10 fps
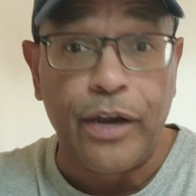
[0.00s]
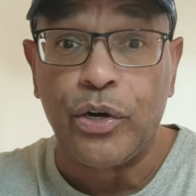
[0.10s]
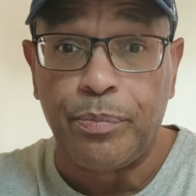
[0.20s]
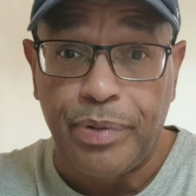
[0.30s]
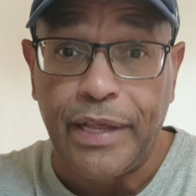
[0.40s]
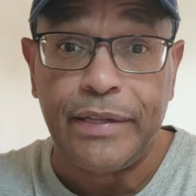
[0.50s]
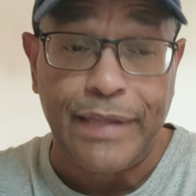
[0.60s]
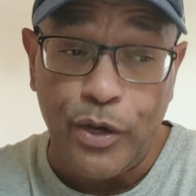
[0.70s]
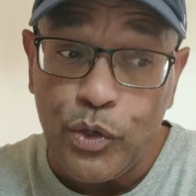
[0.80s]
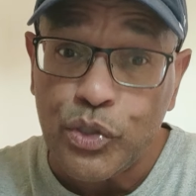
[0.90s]
They're going to play.
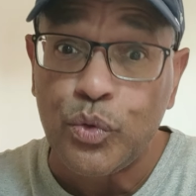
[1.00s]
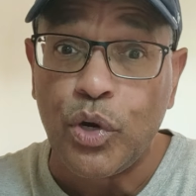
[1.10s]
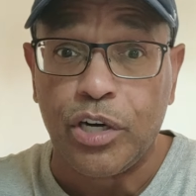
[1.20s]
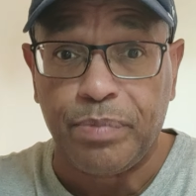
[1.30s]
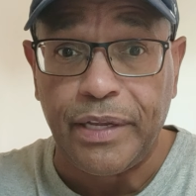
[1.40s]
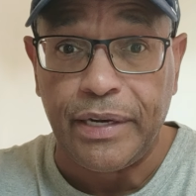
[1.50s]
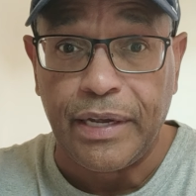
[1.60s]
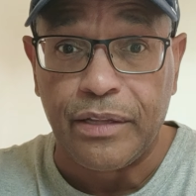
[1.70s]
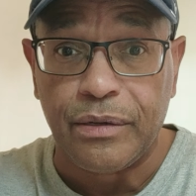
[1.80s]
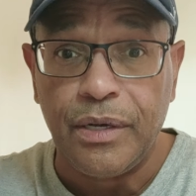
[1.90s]
Those two are going to play
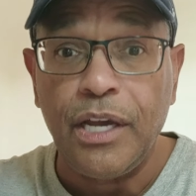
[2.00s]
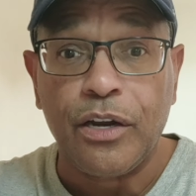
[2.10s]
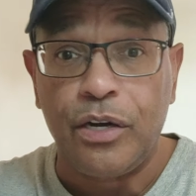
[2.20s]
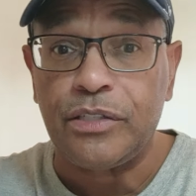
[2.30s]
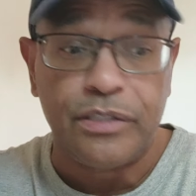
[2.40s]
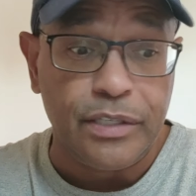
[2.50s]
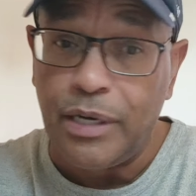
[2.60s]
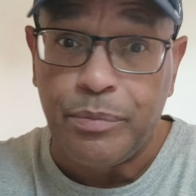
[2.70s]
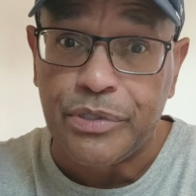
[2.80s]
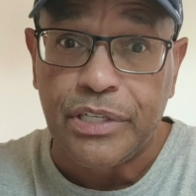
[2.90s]
together, because the
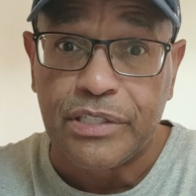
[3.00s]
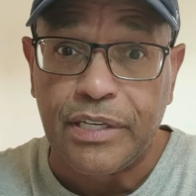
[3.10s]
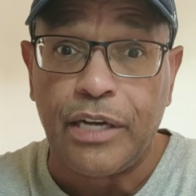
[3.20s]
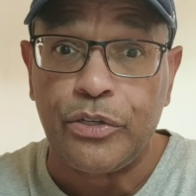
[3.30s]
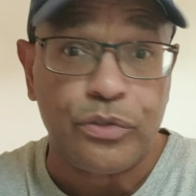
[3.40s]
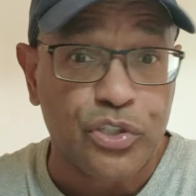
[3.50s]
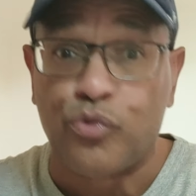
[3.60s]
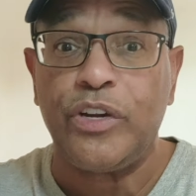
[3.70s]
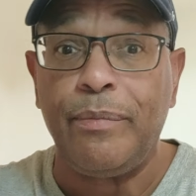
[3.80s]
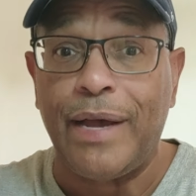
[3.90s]
numbers just tell you,
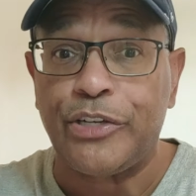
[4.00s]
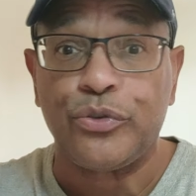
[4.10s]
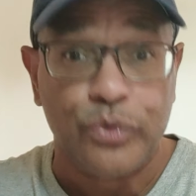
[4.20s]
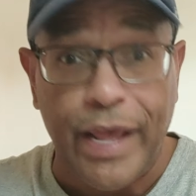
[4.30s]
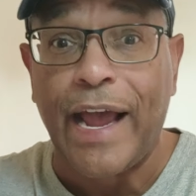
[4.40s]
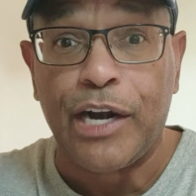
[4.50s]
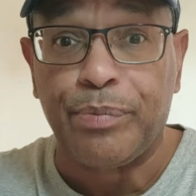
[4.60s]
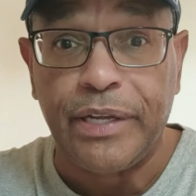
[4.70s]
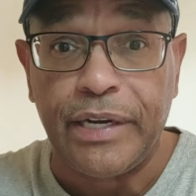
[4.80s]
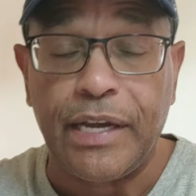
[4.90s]
scream at you, they got to
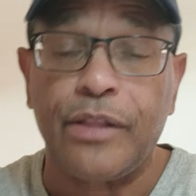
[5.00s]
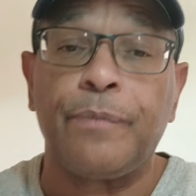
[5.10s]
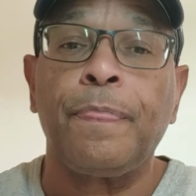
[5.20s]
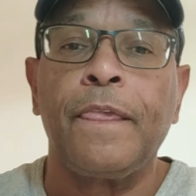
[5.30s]
play together.